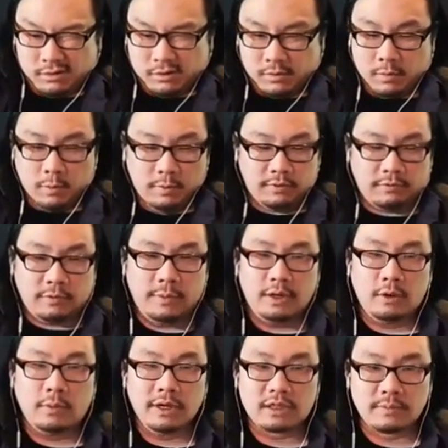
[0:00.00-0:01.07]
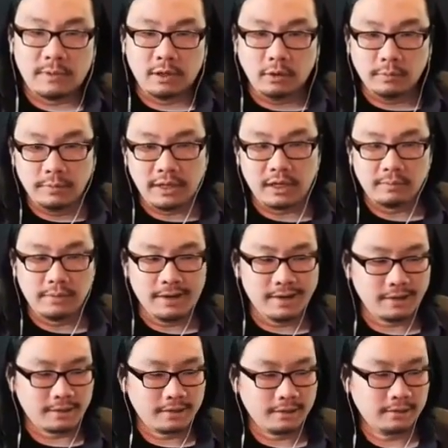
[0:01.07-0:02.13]
A moment for me to rest my old man
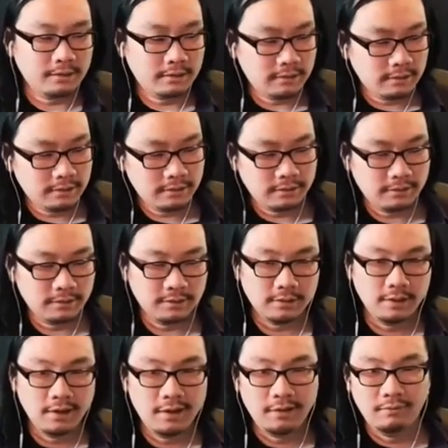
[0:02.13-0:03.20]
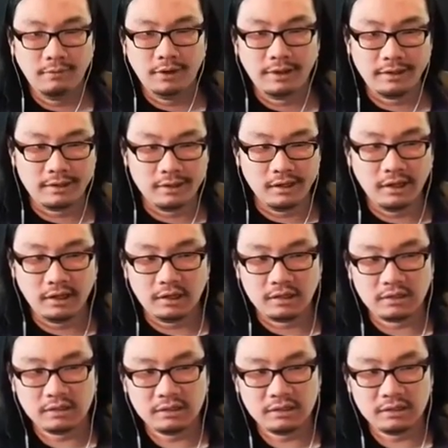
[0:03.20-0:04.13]
back. My God.